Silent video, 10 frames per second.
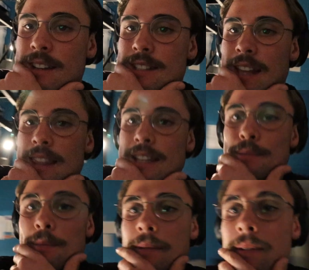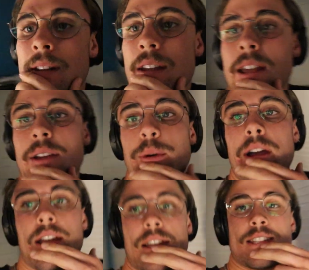just like this,
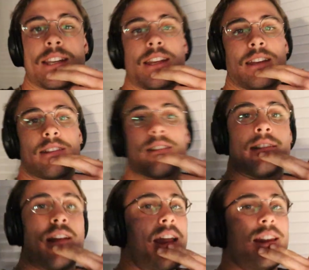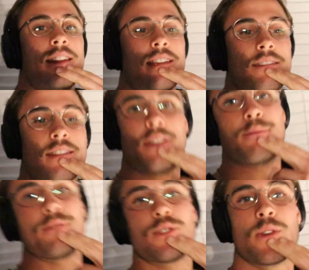we're sitting editing
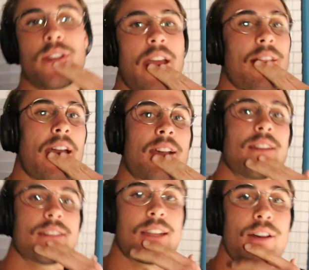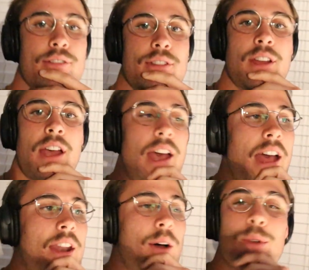and sorting out that kind of stuff,
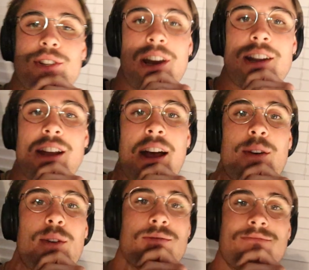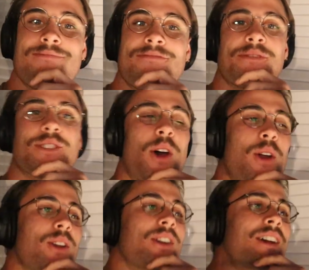and I wouldn't change it at all.
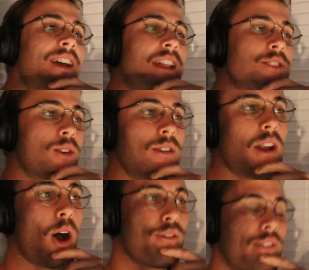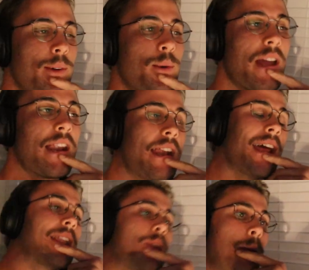So it's good. Hopefully we'll get
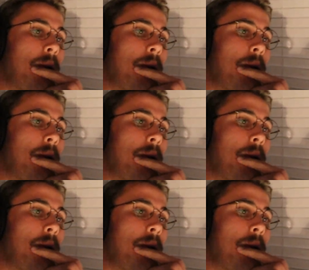a little